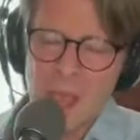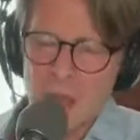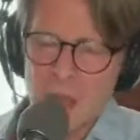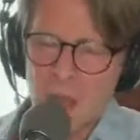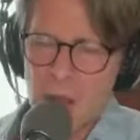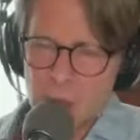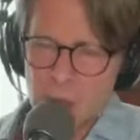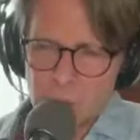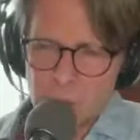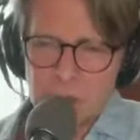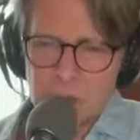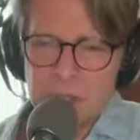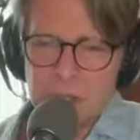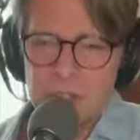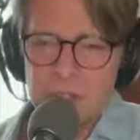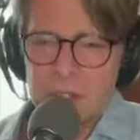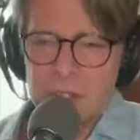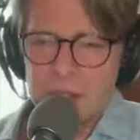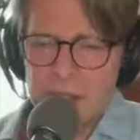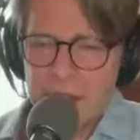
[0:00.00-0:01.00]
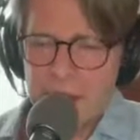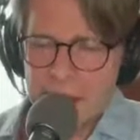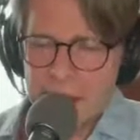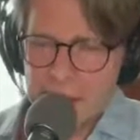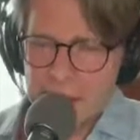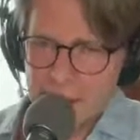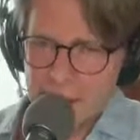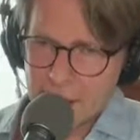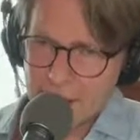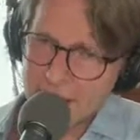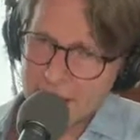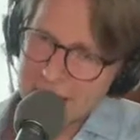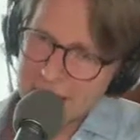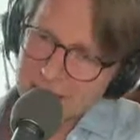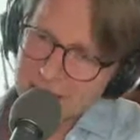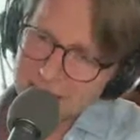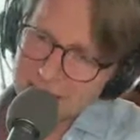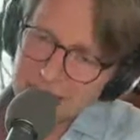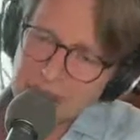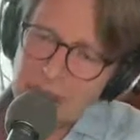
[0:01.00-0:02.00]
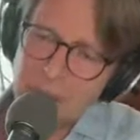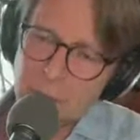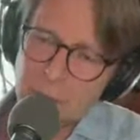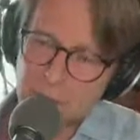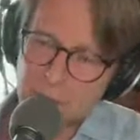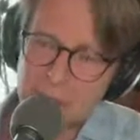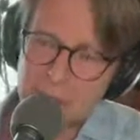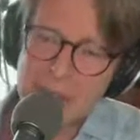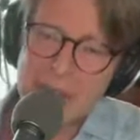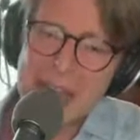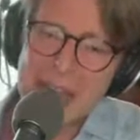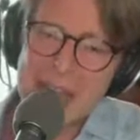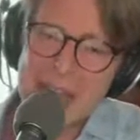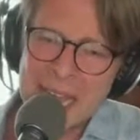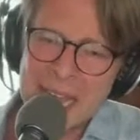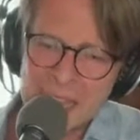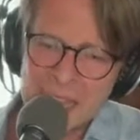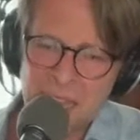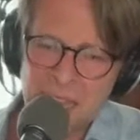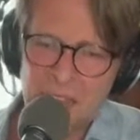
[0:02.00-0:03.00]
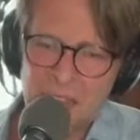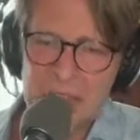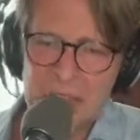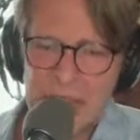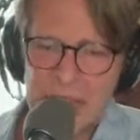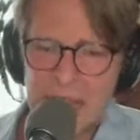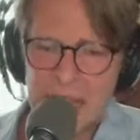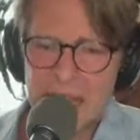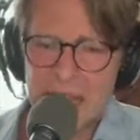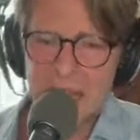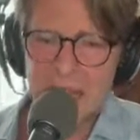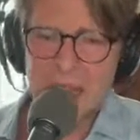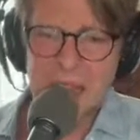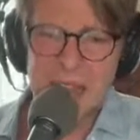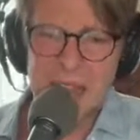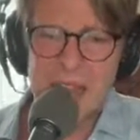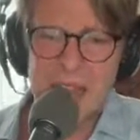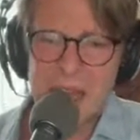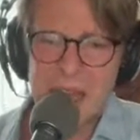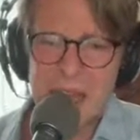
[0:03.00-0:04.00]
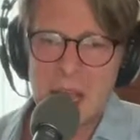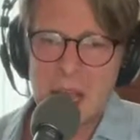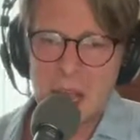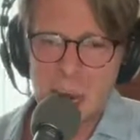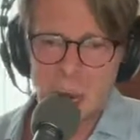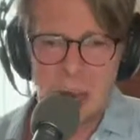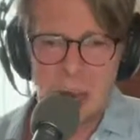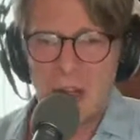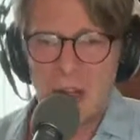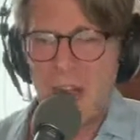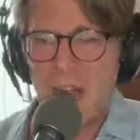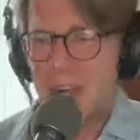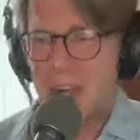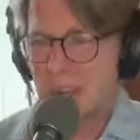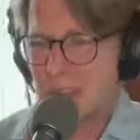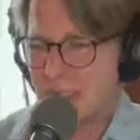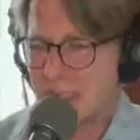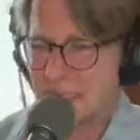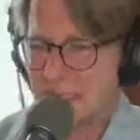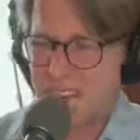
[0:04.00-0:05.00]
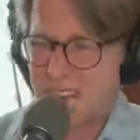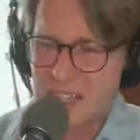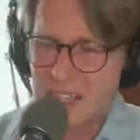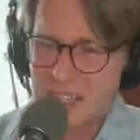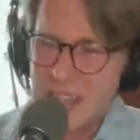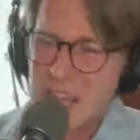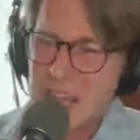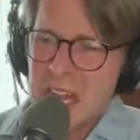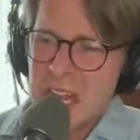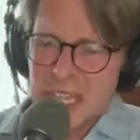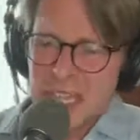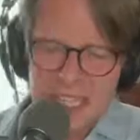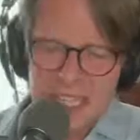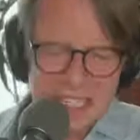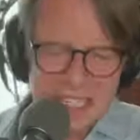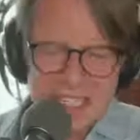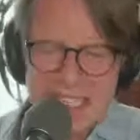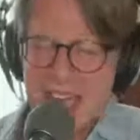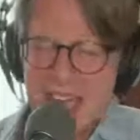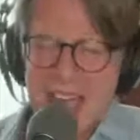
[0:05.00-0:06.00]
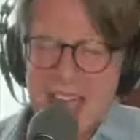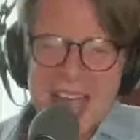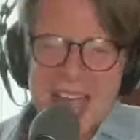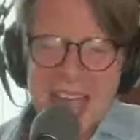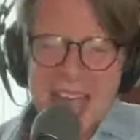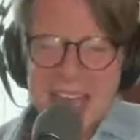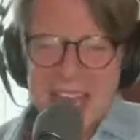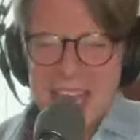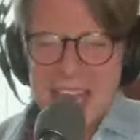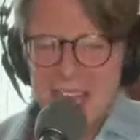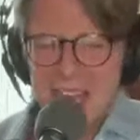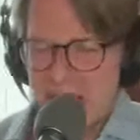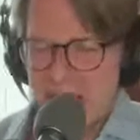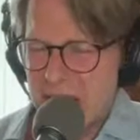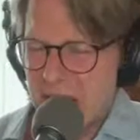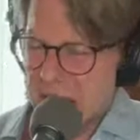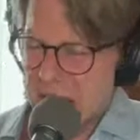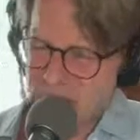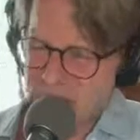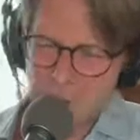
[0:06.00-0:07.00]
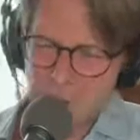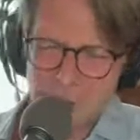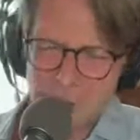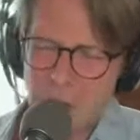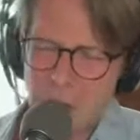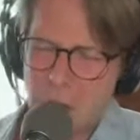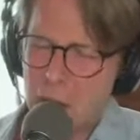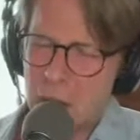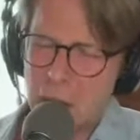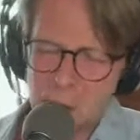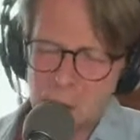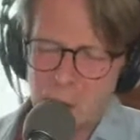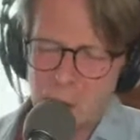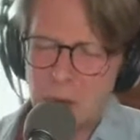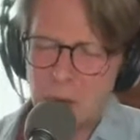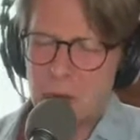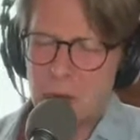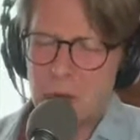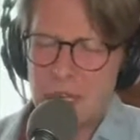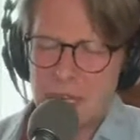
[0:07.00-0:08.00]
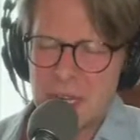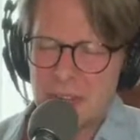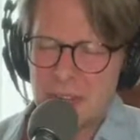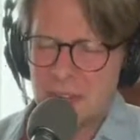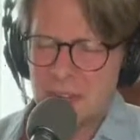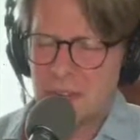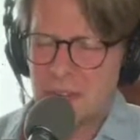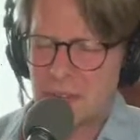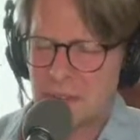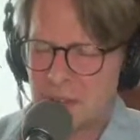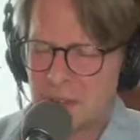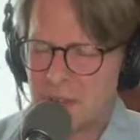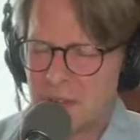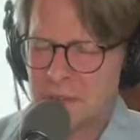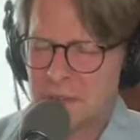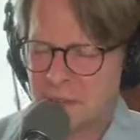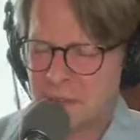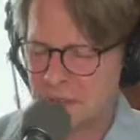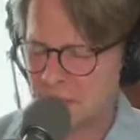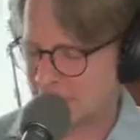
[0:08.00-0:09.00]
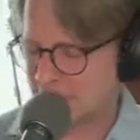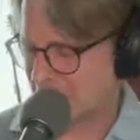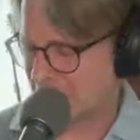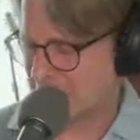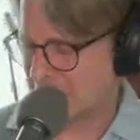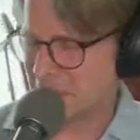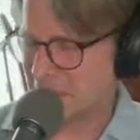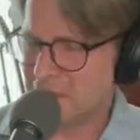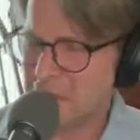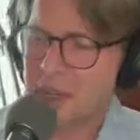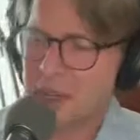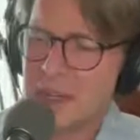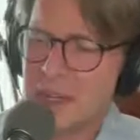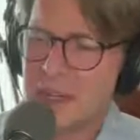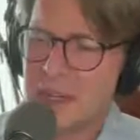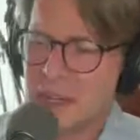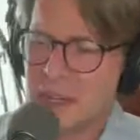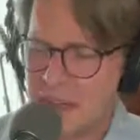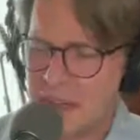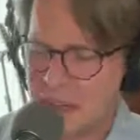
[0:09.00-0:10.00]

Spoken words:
or is it that our hearts are magnetized and our worlds collide for a reason? Yeah.